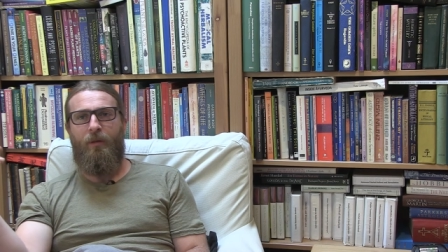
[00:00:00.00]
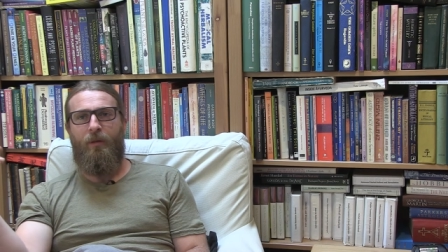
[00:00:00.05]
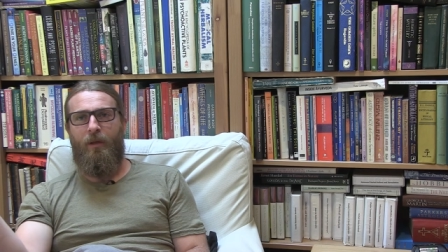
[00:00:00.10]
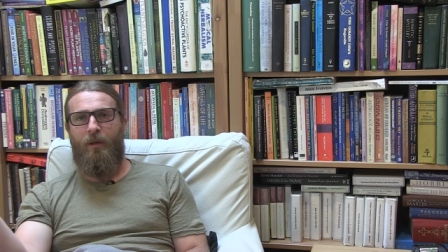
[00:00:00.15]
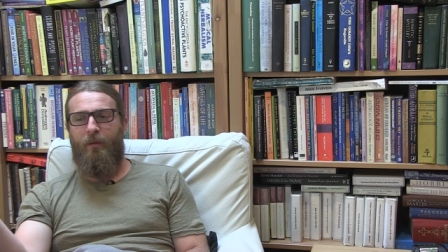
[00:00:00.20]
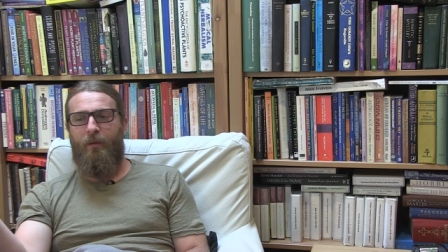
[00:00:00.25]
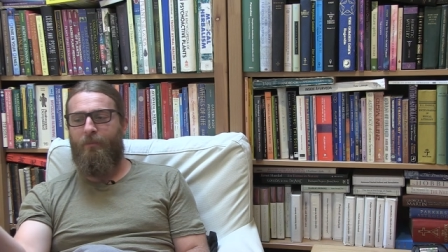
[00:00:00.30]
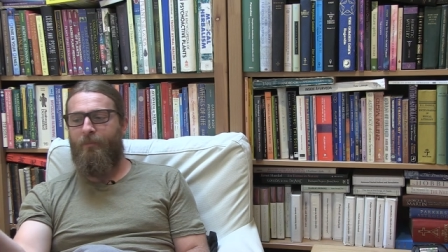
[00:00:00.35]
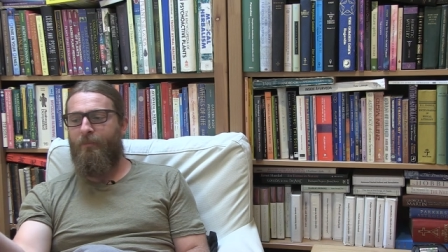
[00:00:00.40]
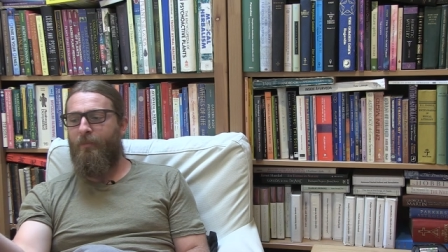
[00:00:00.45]

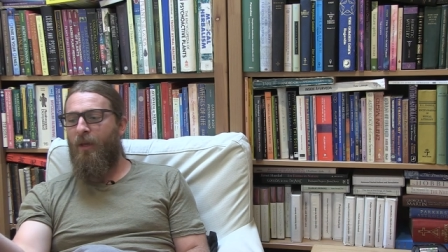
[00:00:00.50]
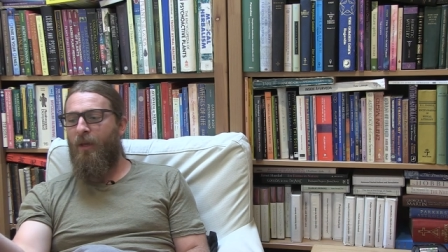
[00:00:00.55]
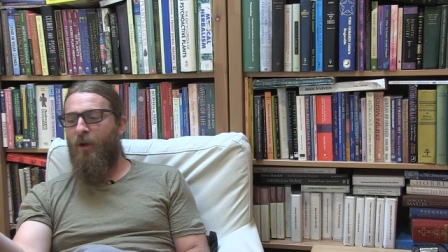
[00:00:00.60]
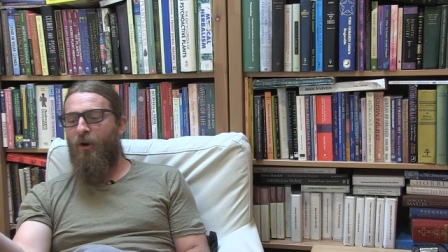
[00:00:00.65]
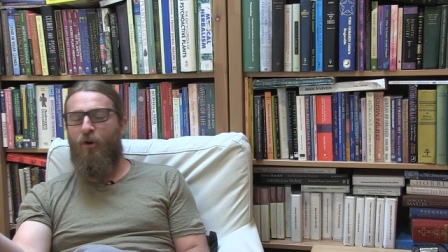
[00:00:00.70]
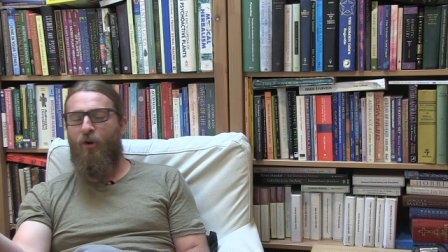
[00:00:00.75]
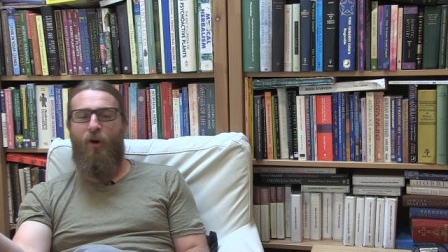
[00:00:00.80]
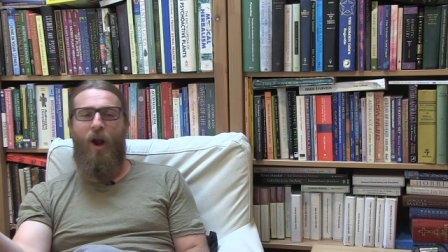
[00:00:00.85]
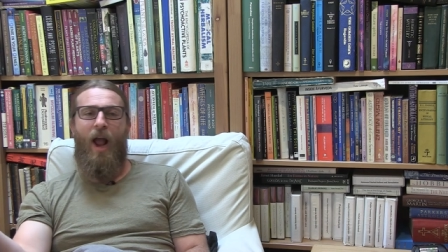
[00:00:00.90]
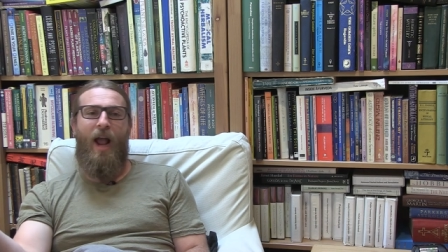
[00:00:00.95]
the
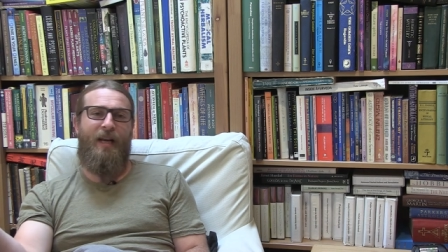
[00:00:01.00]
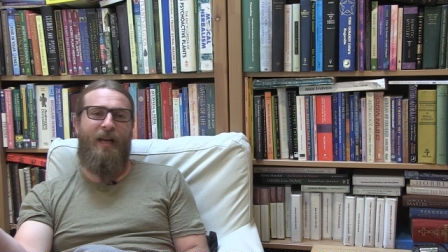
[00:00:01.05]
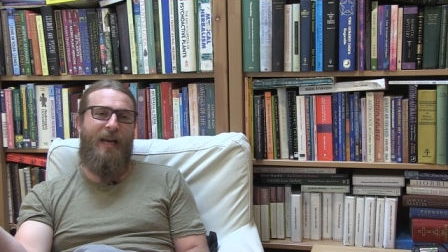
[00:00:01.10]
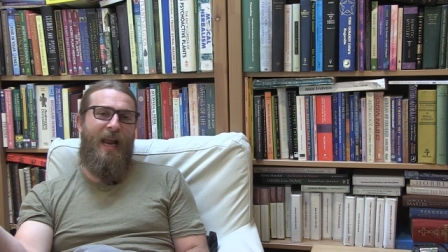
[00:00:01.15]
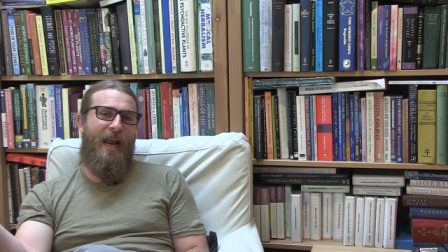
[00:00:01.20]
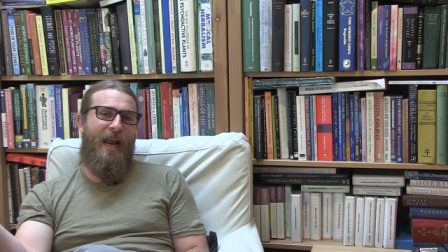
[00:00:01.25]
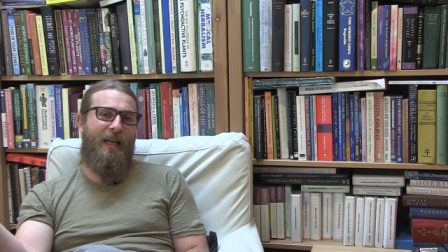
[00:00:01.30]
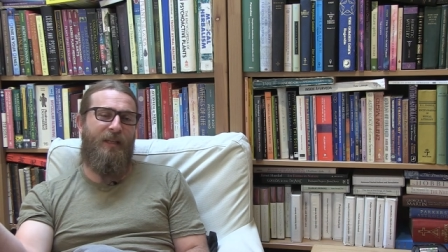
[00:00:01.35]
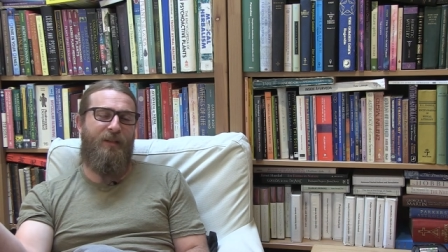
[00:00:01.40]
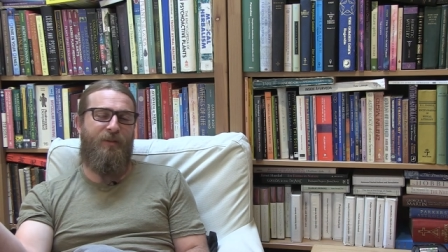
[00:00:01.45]
cracked
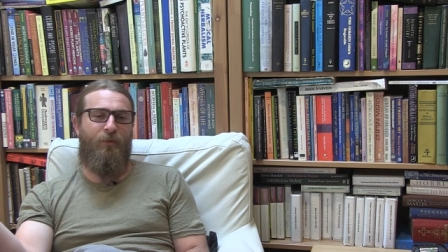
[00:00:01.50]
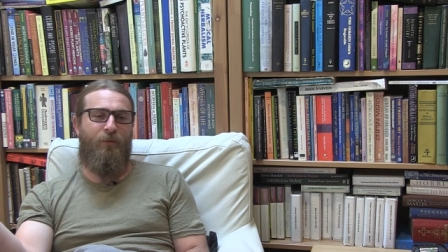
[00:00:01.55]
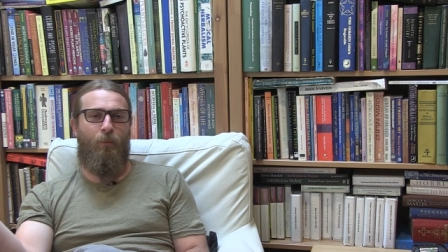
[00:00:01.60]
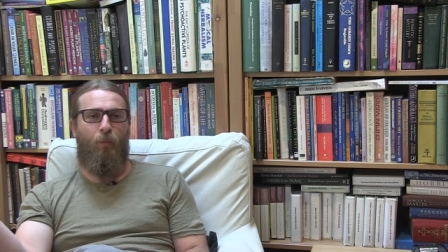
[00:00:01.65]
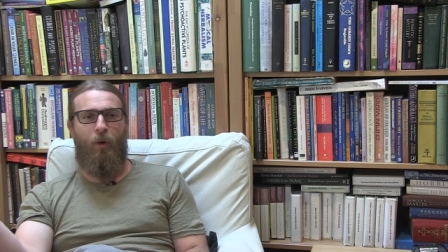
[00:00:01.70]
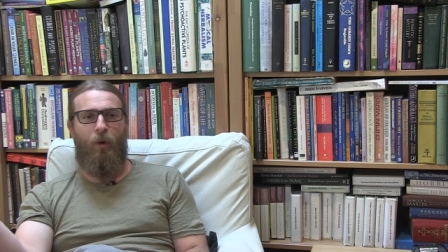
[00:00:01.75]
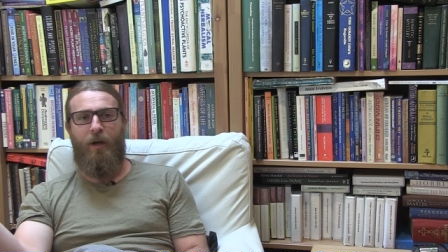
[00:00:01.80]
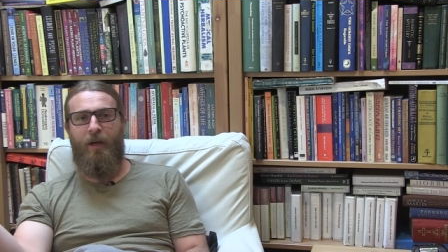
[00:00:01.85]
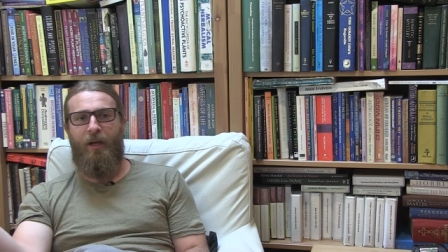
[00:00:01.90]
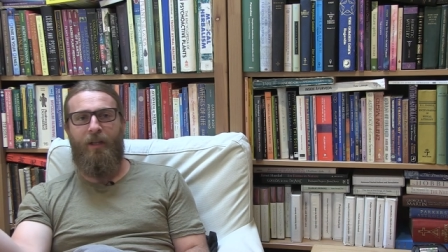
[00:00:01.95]
hands from
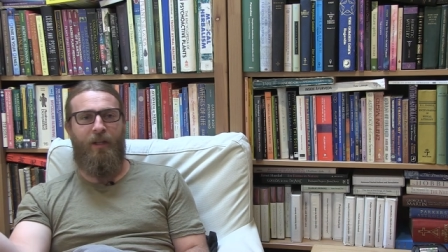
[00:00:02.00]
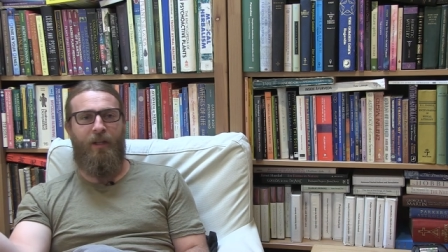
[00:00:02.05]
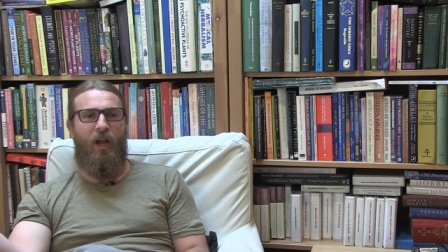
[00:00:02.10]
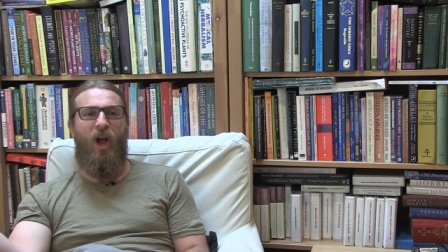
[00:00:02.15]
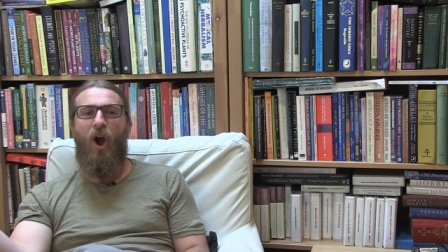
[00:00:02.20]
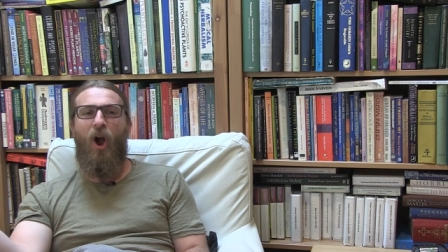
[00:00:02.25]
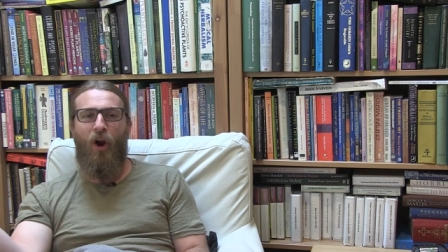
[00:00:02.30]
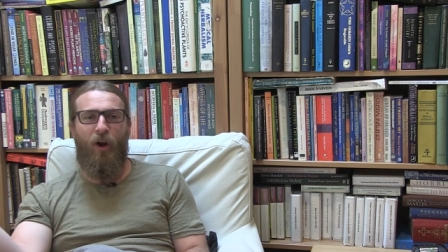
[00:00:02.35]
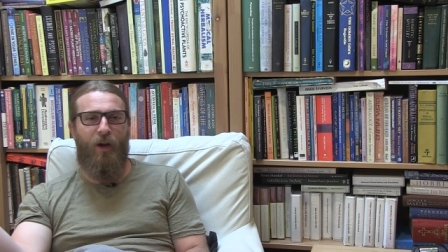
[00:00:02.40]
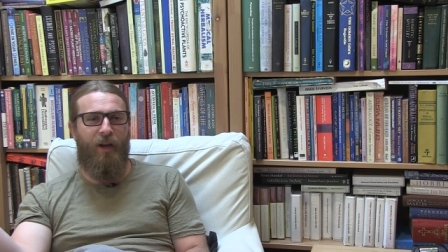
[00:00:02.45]
working in the
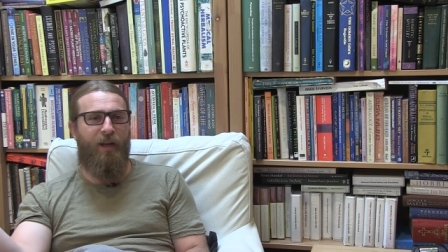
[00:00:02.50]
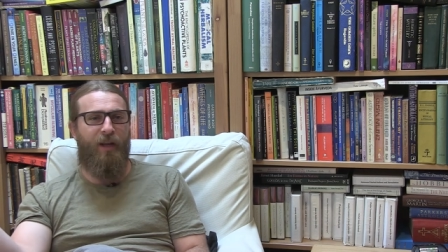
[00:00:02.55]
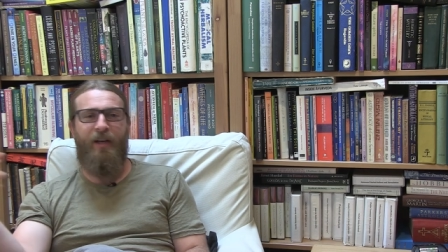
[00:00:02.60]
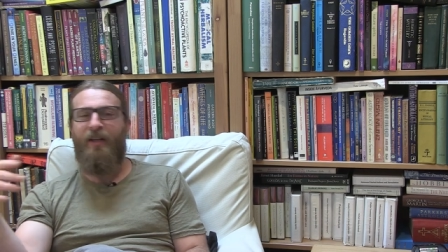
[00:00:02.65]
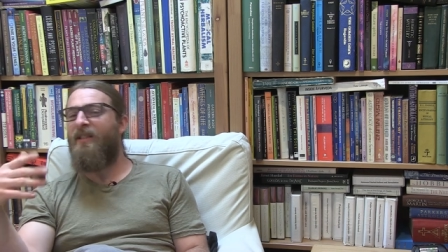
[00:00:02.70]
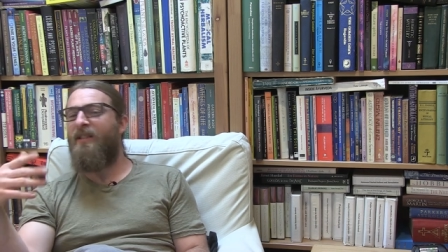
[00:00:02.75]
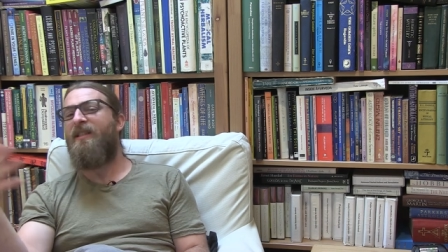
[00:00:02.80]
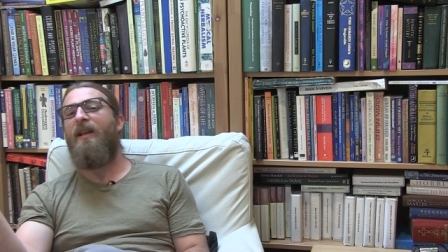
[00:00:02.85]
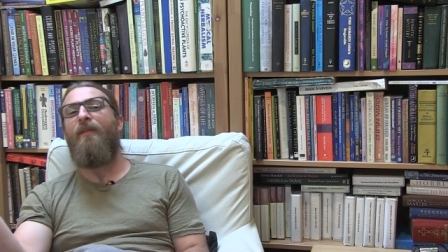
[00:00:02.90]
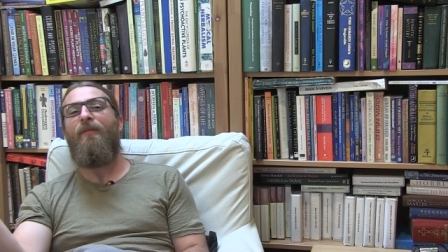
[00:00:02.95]
garden
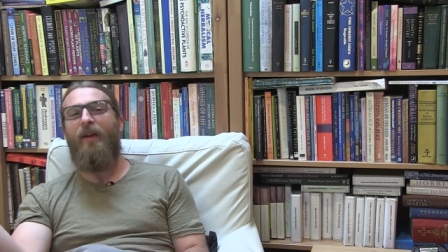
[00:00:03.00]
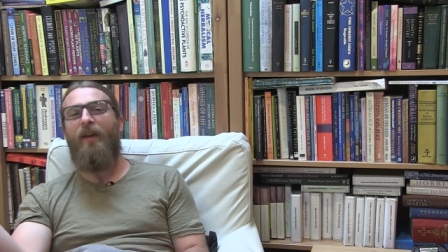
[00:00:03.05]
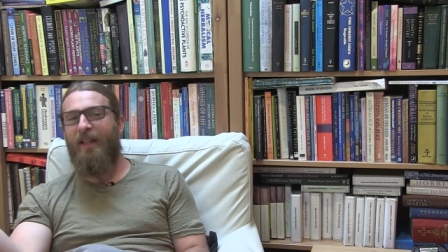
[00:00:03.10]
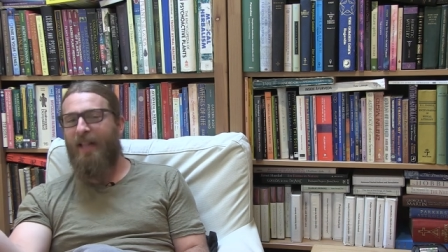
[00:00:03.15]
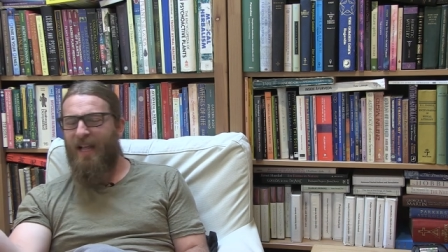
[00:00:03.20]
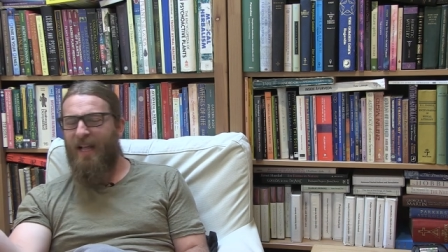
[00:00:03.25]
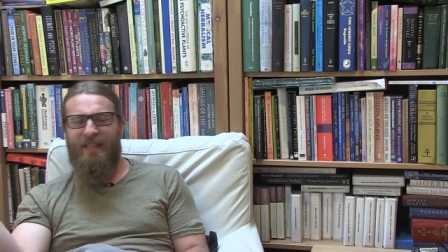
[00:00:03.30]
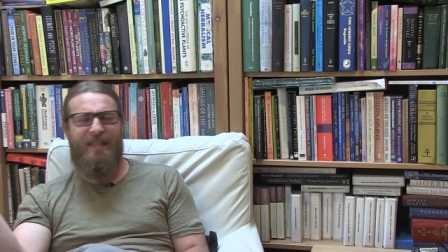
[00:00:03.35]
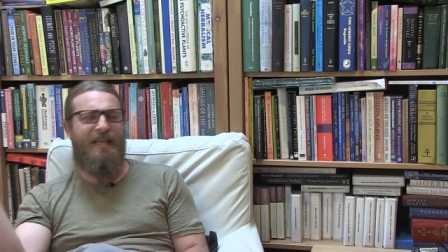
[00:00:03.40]
and stuff like that.